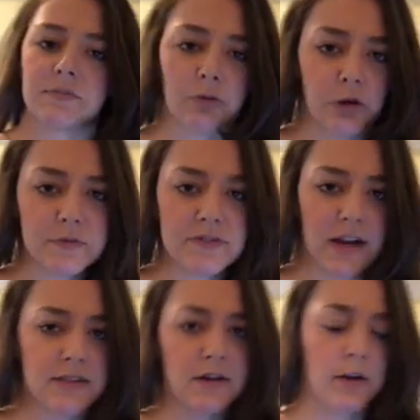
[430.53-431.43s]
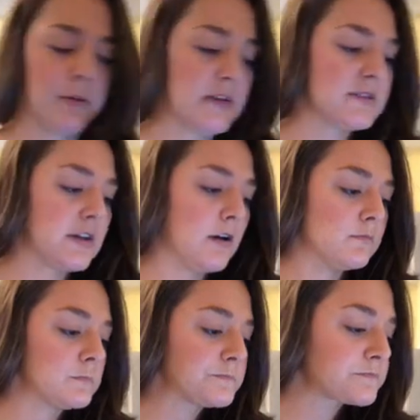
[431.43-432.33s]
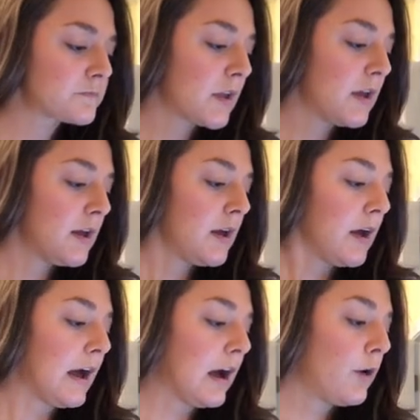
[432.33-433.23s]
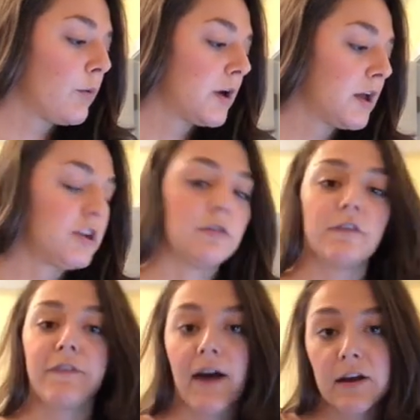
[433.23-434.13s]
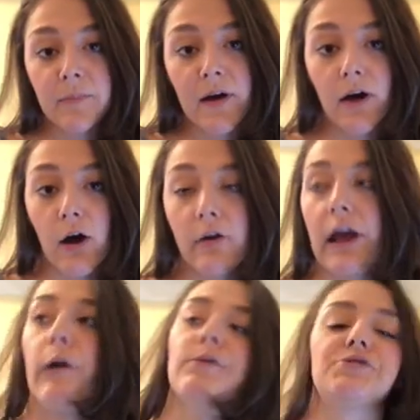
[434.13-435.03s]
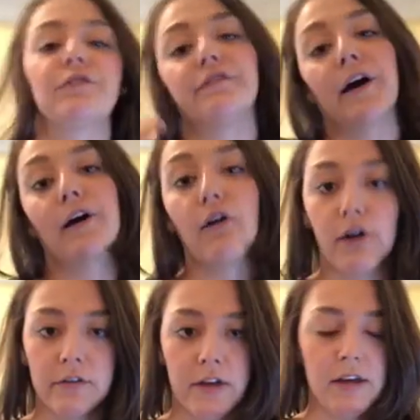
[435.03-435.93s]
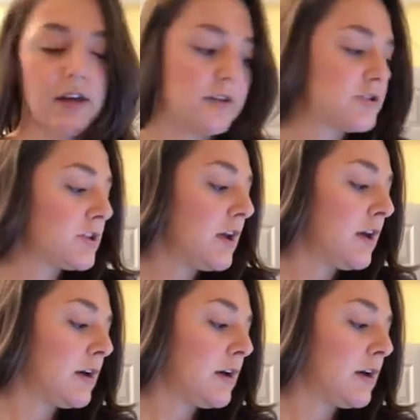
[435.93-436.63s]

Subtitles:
is Bloom's taxonomy, so how would you define a bone? How would you define cartilage?